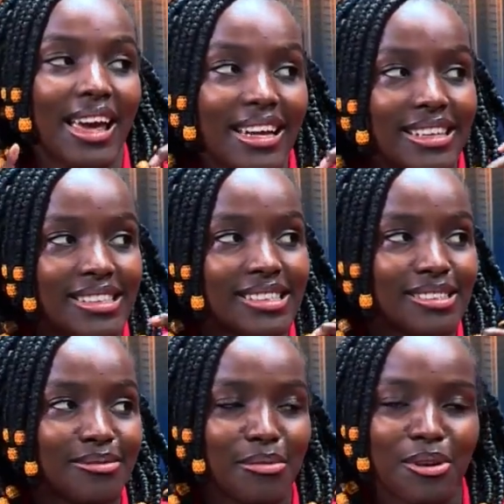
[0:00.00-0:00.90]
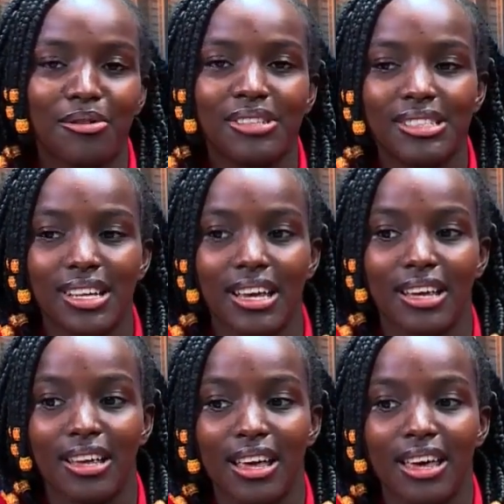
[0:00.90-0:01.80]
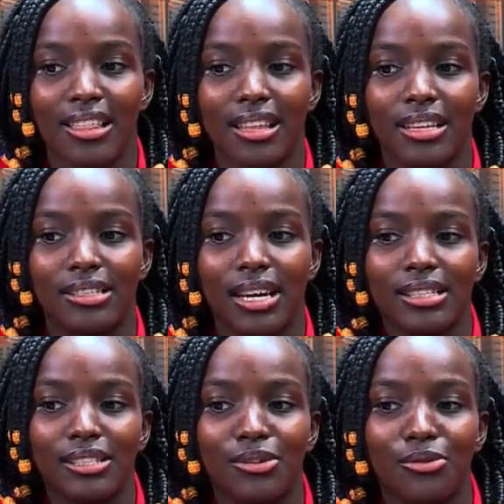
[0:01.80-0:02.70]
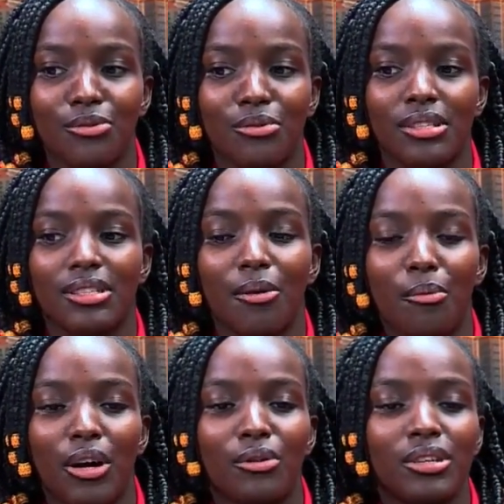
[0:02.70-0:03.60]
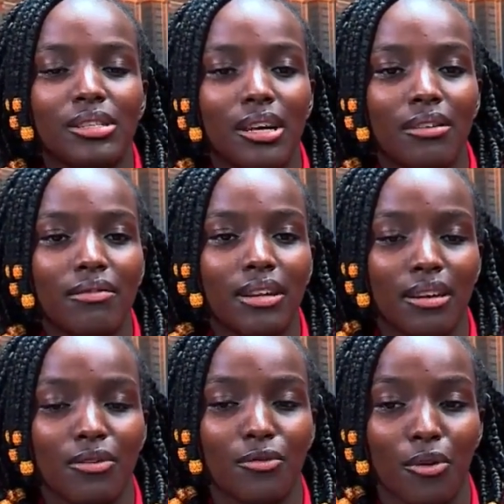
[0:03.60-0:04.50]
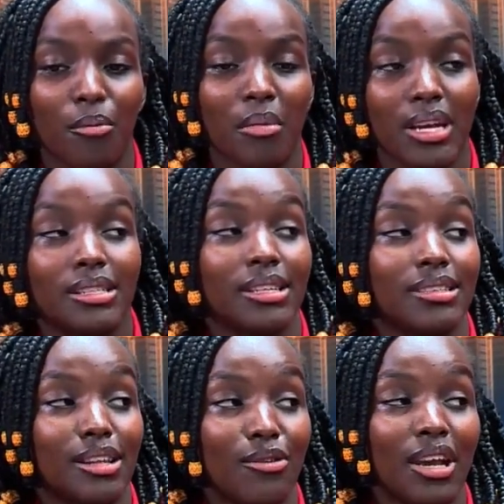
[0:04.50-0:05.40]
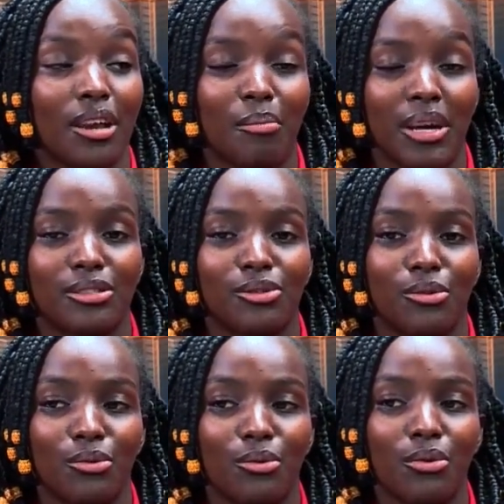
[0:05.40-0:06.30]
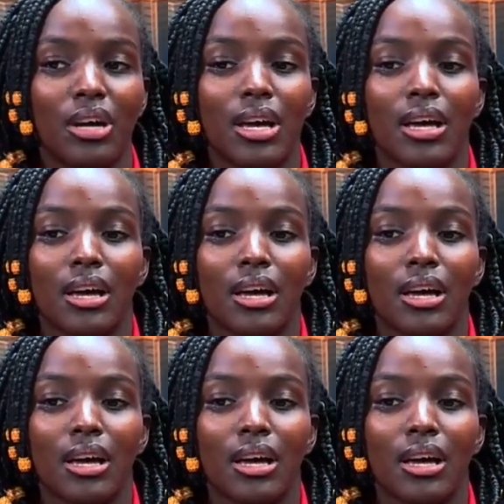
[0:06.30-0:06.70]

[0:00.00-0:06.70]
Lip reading: AIDS because they just knew someone who is suffering from AIDS is the only person who